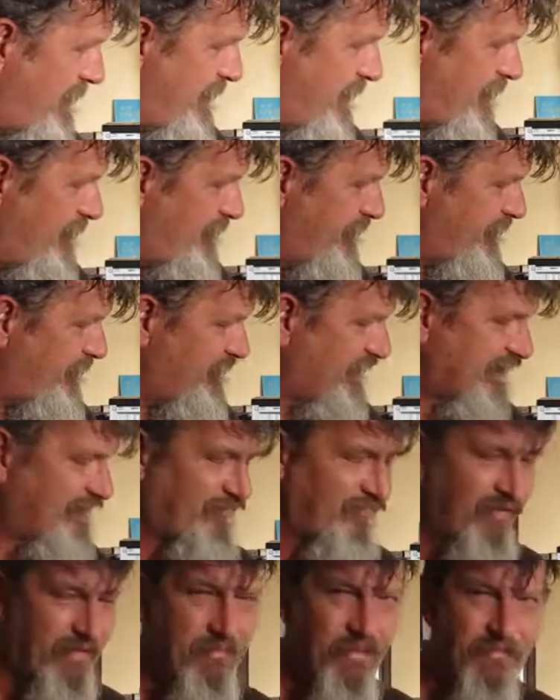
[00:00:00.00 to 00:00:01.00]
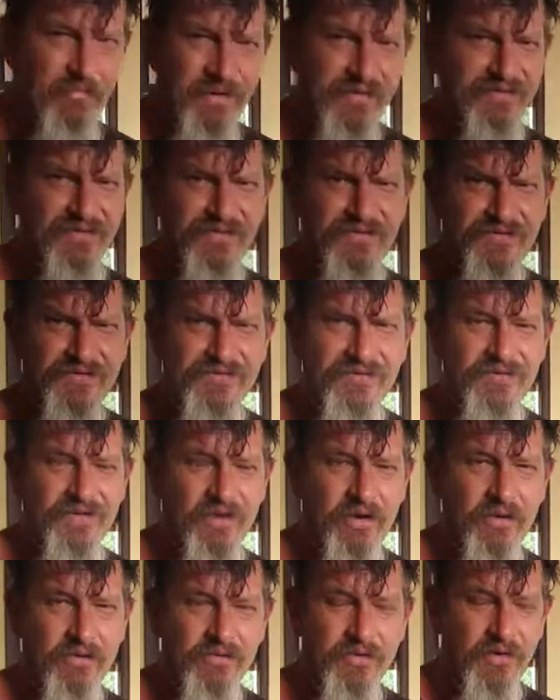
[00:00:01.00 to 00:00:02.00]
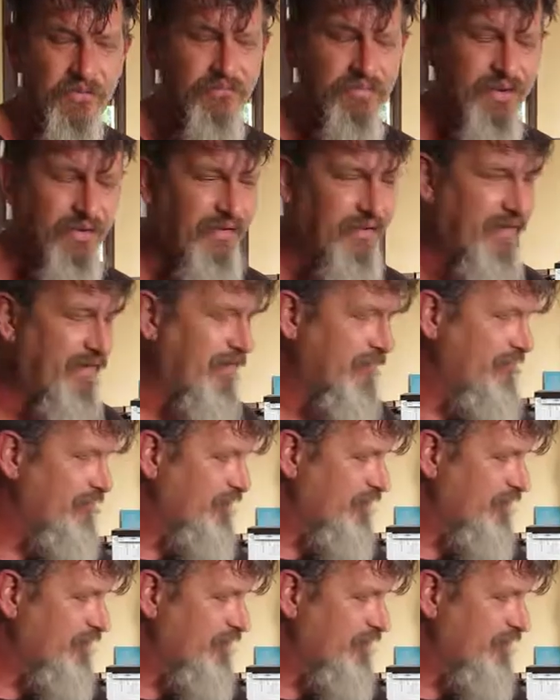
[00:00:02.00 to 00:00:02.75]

here is actually my mother's old computer.